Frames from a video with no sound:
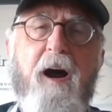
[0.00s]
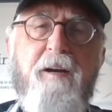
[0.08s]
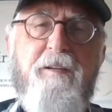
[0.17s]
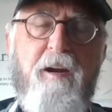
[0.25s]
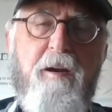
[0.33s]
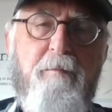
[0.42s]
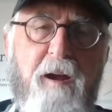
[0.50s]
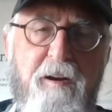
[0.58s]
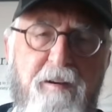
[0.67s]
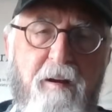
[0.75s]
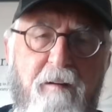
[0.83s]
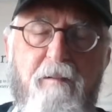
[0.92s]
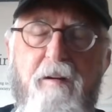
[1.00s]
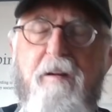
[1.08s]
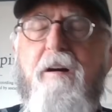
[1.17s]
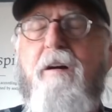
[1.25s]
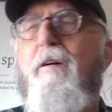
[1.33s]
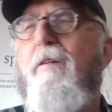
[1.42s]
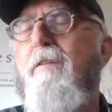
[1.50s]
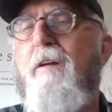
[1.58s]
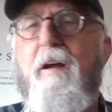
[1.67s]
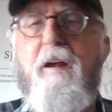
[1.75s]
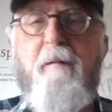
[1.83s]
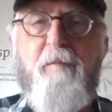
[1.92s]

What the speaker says: I said to myself, oh, no.